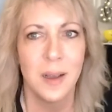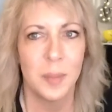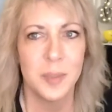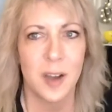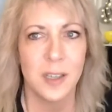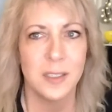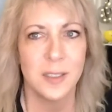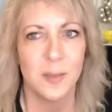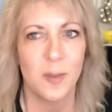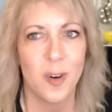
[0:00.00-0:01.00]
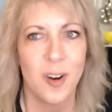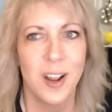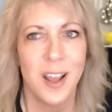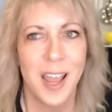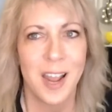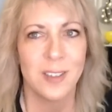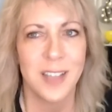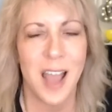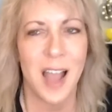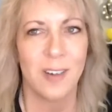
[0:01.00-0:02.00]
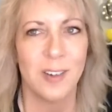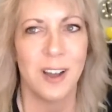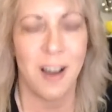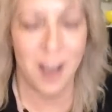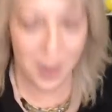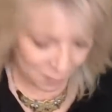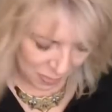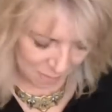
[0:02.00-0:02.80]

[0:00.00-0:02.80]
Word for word: I'm talking to Silver Hair Stacker Todd.